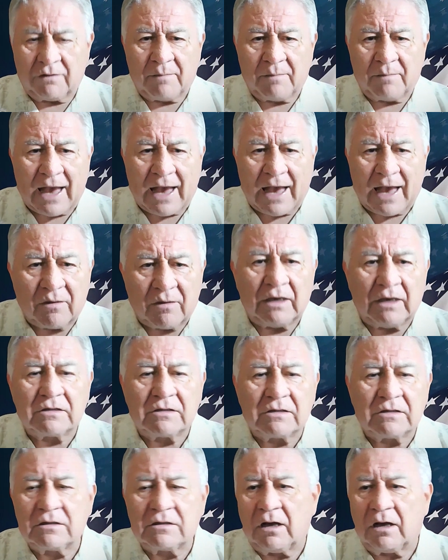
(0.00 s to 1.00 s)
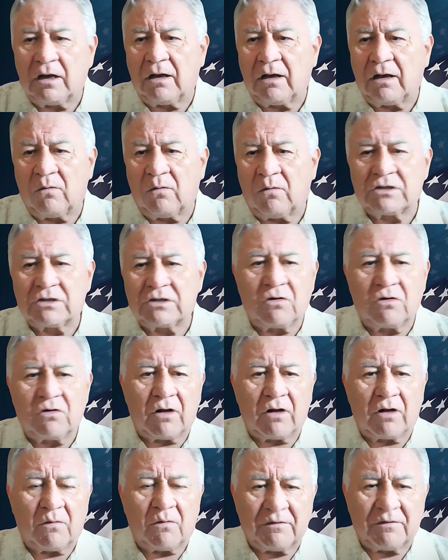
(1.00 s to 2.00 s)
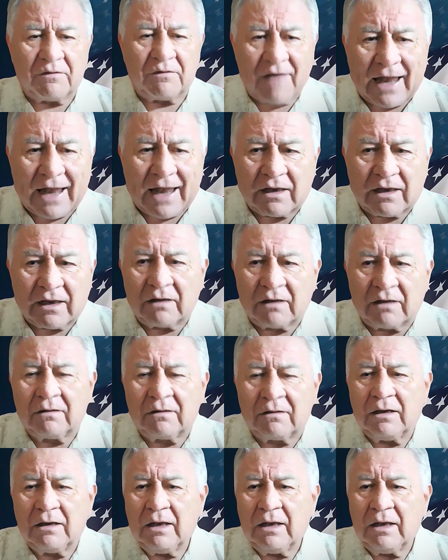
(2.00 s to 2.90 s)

Maccabees, what's going on with the Vatican.